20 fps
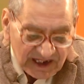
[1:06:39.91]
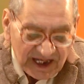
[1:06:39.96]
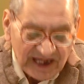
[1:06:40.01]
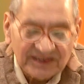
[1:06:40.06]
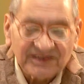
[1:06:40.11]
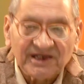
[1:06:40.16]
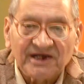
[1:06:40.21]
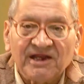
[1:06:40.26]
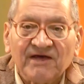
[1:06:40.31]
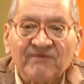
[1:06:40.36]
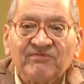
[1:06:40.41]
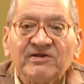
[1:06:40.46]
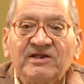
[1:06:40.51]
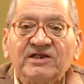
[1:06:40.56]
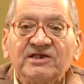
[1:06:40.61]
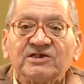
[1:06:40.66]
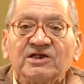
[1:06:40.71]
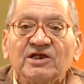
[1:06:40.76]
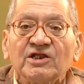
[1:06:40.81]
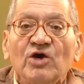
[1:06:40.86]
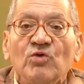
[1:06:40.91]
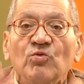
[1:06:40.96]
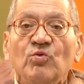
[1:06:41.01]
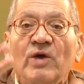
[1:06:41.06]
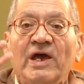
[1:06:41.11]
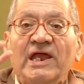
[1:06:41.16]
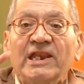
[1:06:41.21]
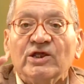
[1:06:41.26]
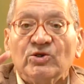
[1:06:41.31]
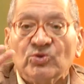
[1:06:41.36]
and the definition of
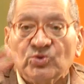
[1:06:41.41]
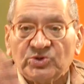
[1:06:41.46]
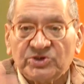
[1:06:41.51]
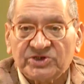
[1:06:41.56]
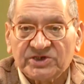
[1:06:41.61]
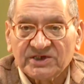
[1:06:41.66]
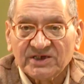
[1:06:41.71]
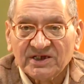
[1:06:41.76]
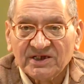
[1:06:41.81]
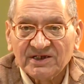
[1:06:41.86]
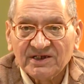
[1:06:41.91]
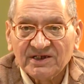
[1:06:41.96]
values.